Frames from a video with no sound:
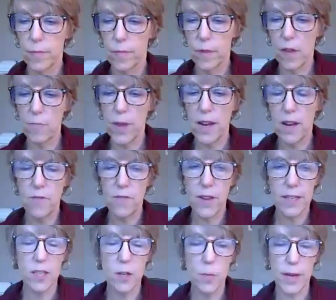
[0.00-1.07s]
they've been
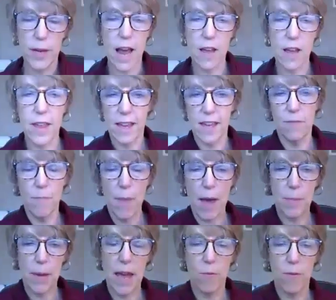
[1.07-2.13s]
evicted, but now they can
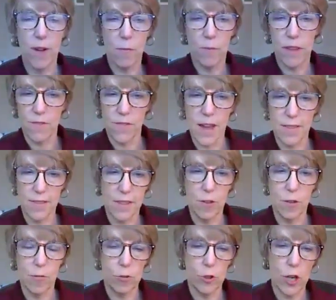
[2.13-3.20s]
pay rent. They've got the
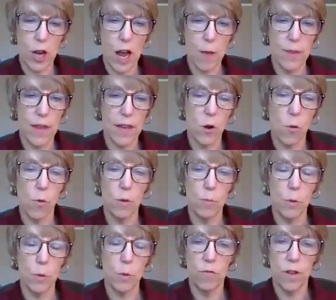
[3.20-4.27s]
new job. They don't want to
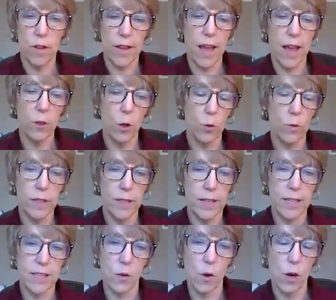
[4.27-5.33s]
move. The landlord really
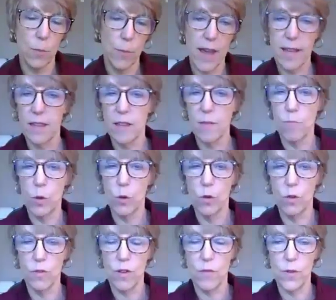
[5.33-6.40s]
doesn't want to make them
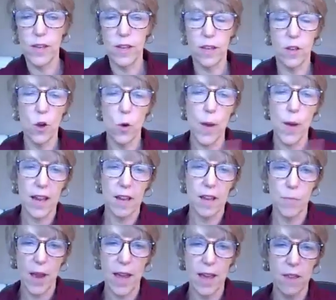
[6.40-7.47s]
move. If we could go back and
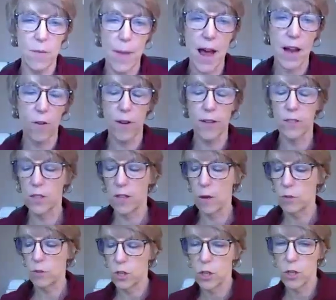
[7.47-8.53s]
pay the back rent. So that
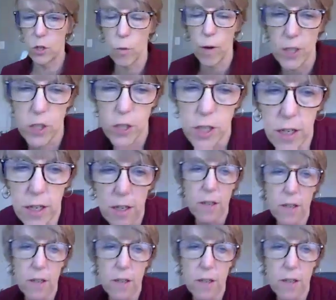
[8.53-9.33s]
was a good question.